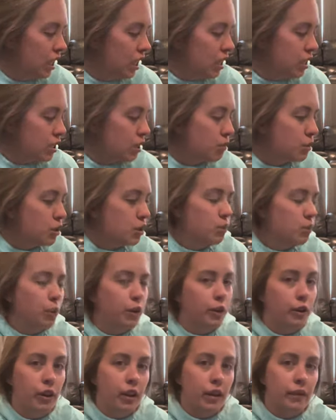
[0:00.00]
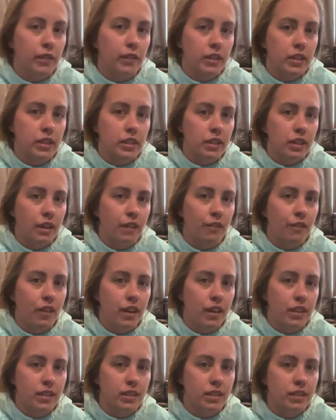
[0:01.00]
so I'm just wondering if
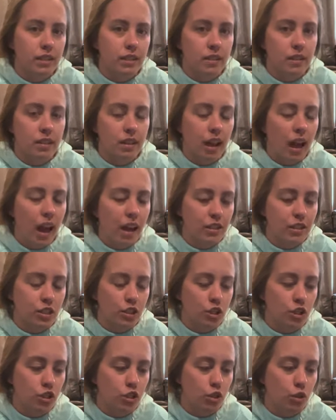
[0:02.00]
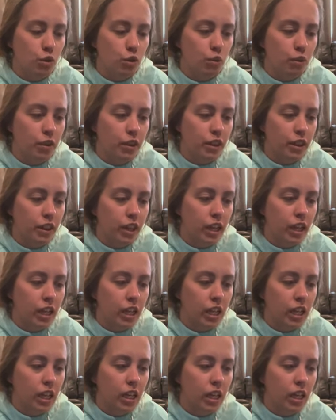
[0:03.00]
it has to do with, like,